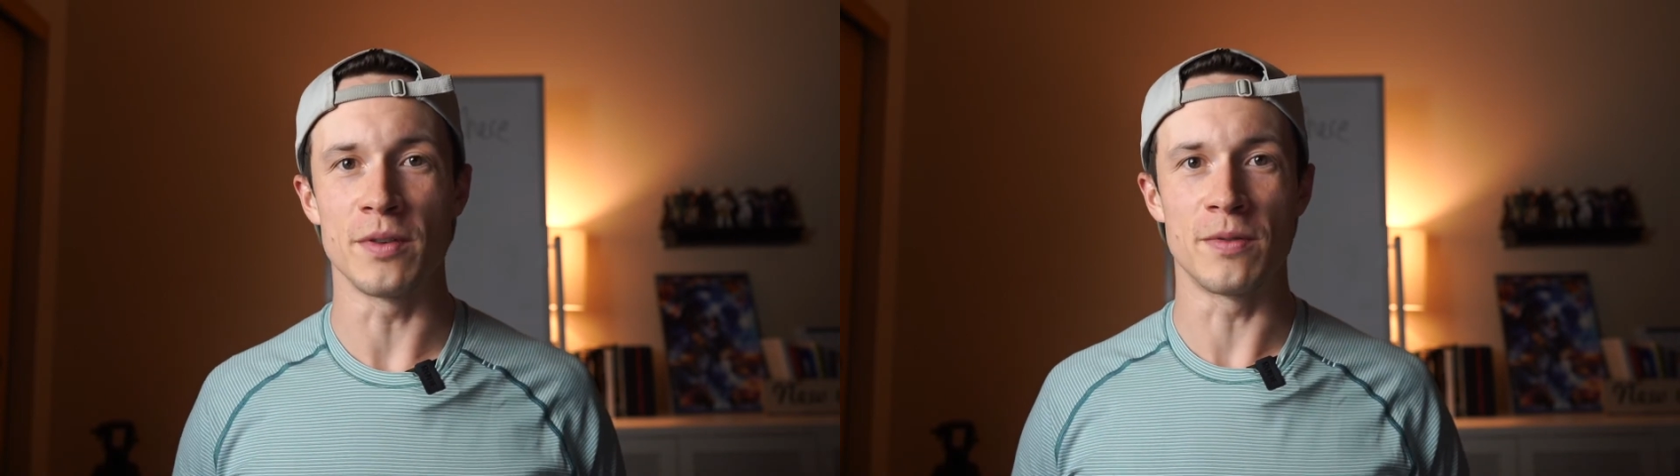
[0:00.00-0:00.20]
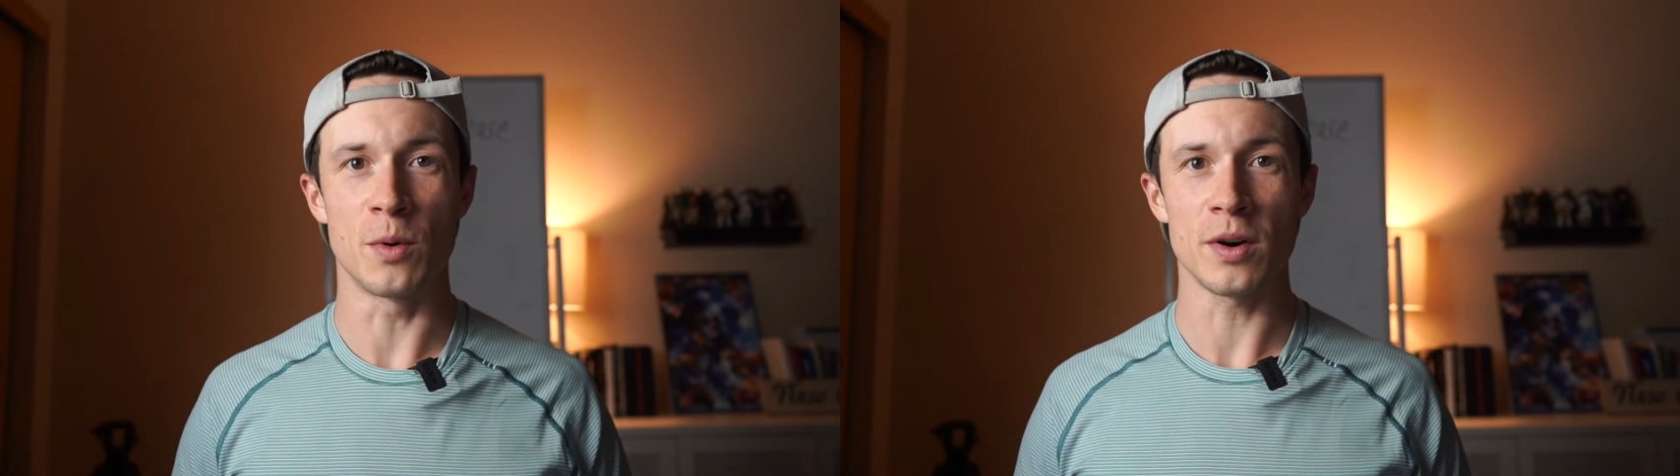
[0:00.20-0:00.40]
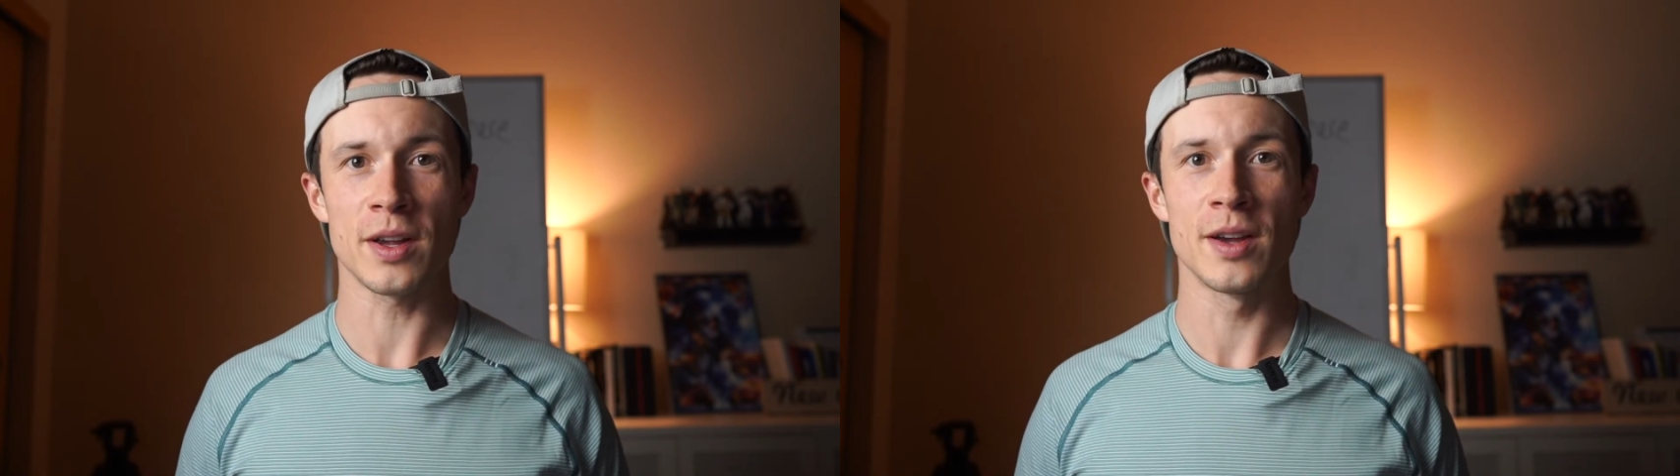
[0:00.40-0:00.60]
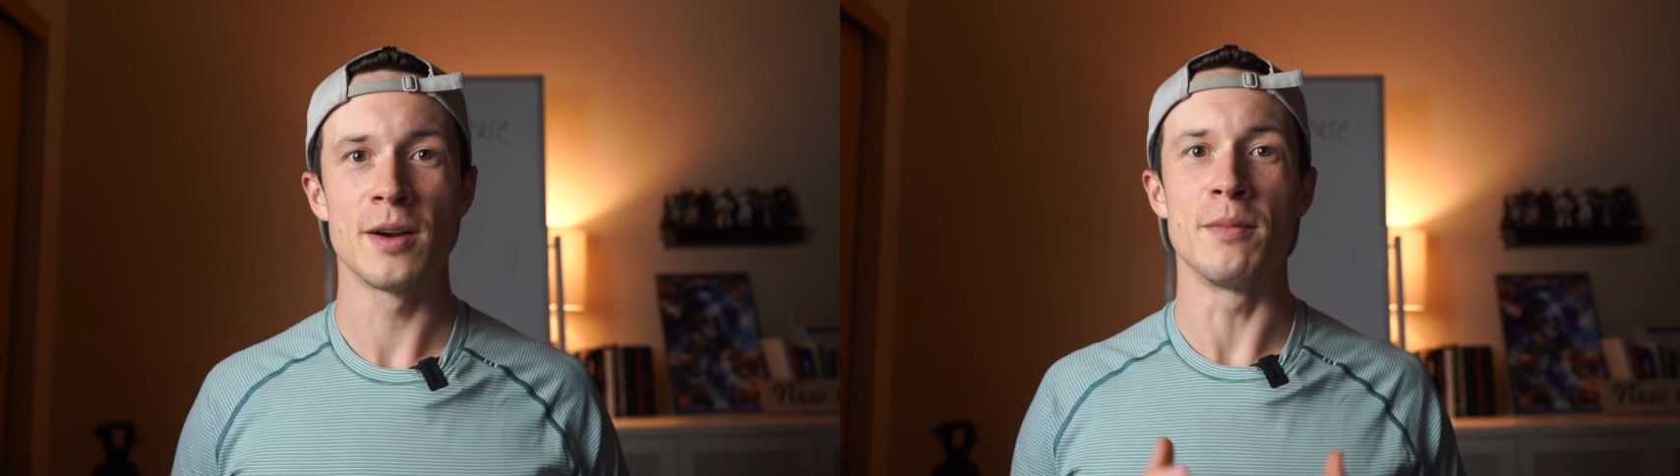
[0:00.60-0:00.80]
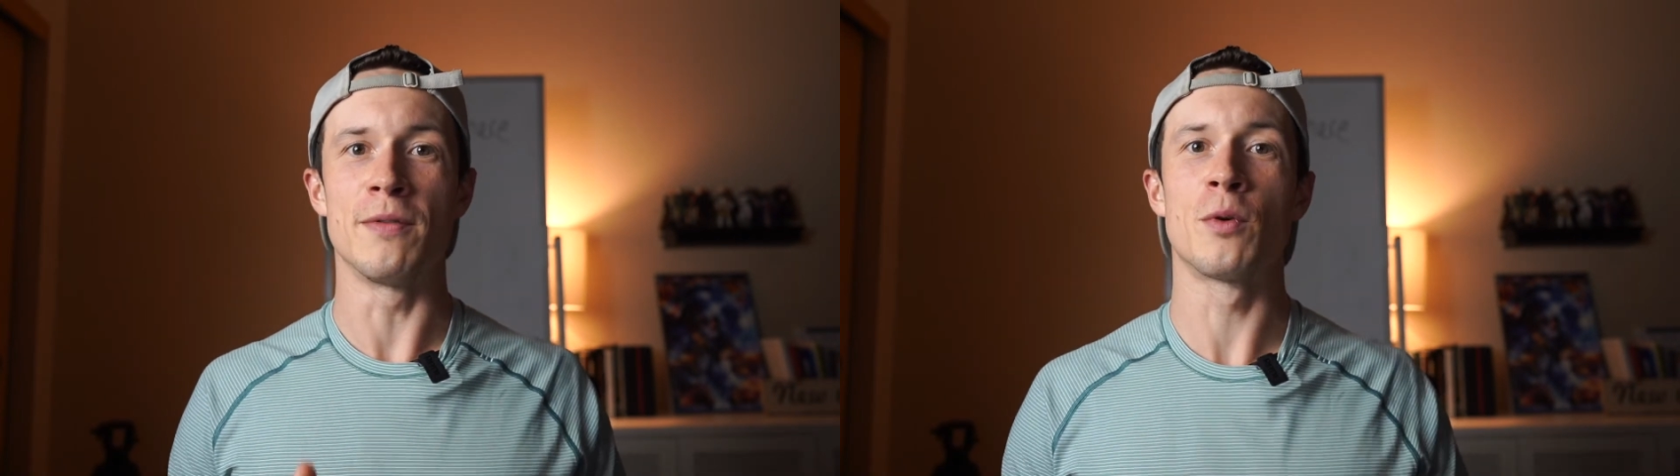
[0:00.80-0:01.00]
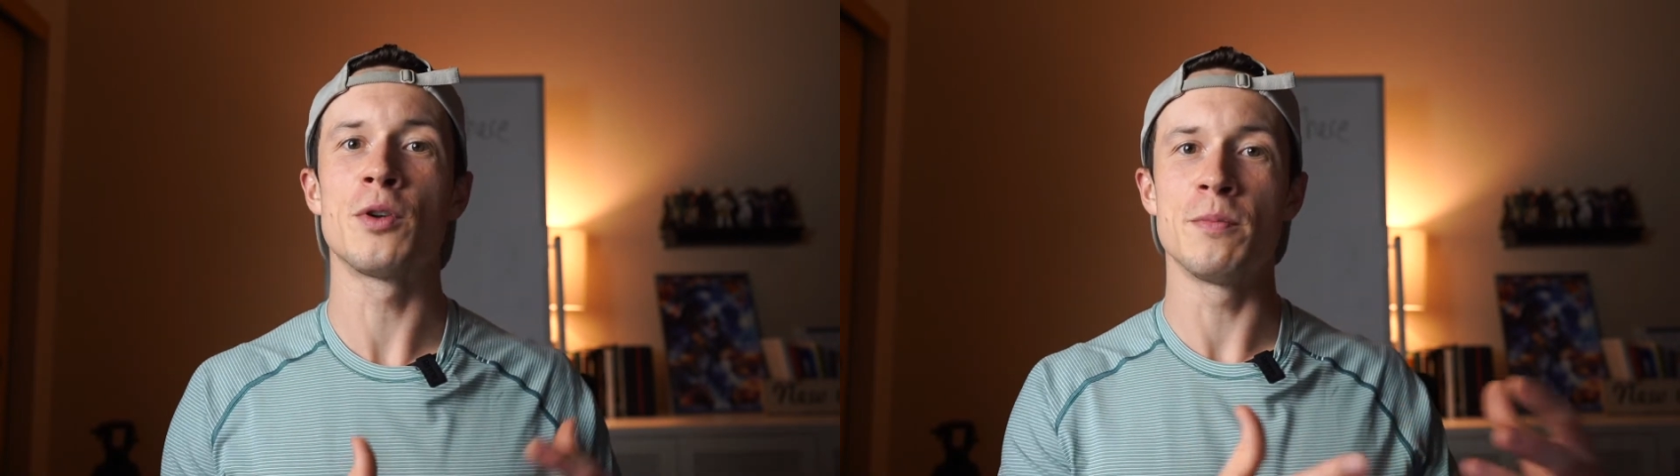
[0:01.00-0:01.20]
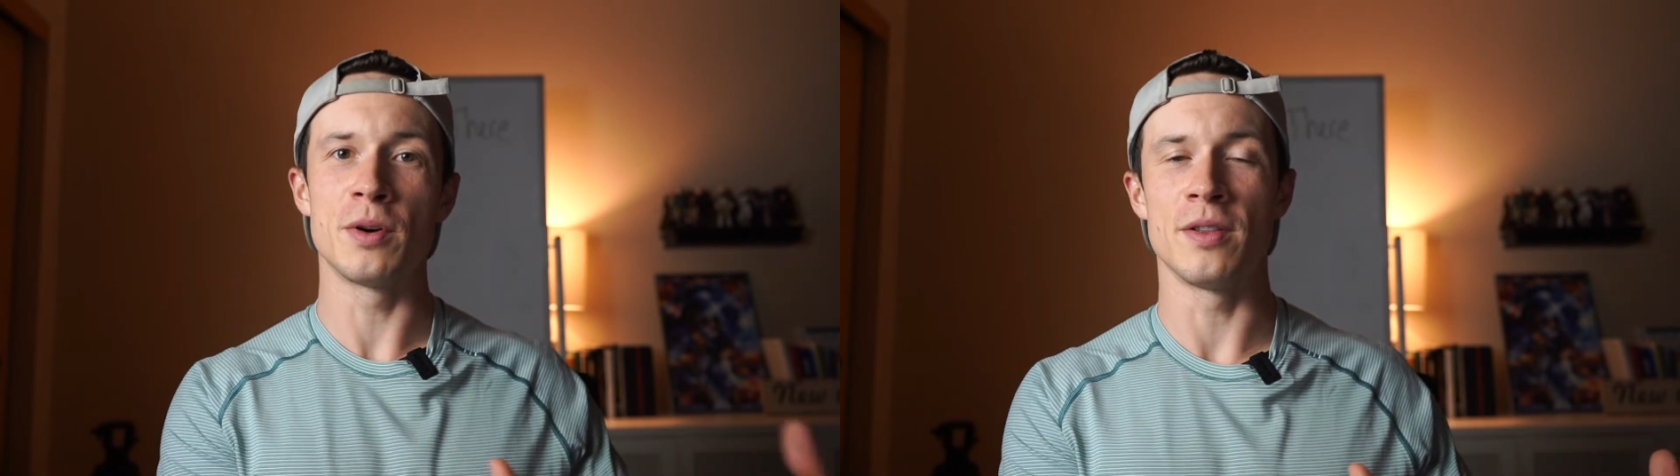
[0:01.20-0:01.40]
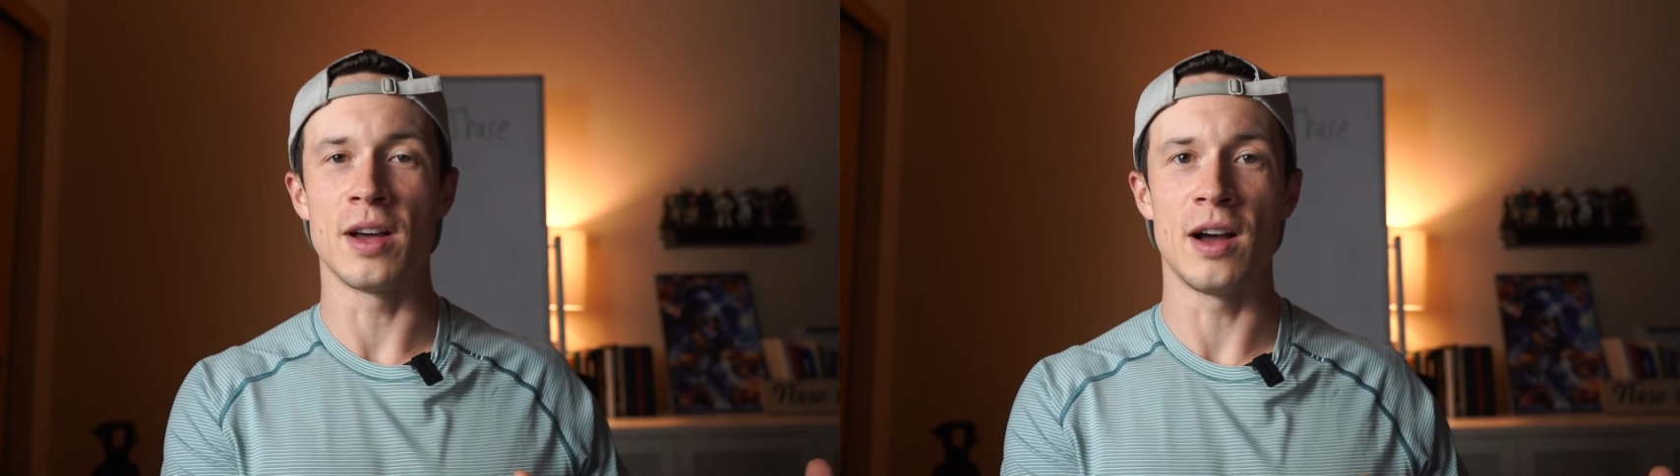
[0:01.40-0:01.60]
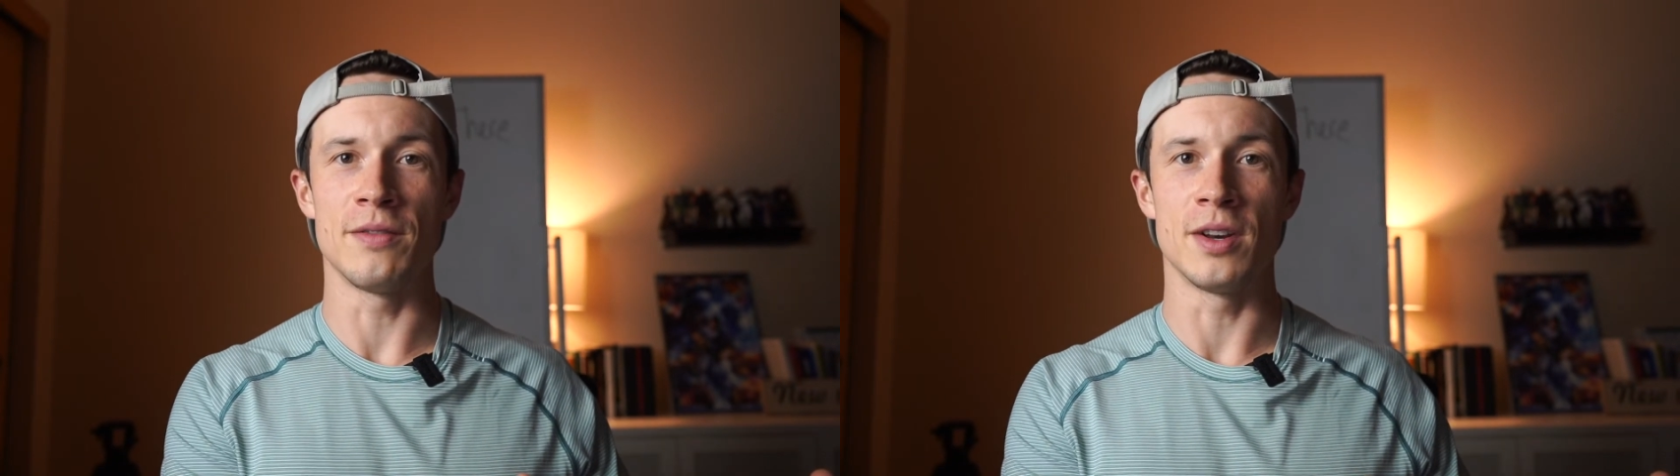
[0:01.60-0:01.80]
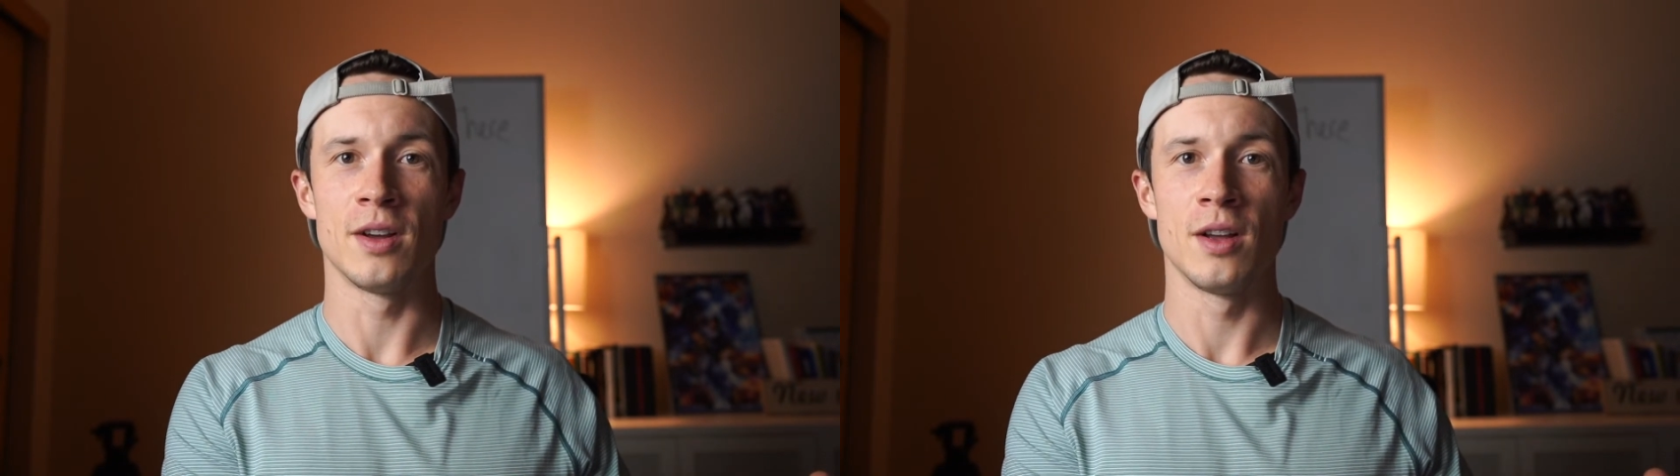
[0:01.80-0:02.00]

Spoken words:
fork before you put it in the oven.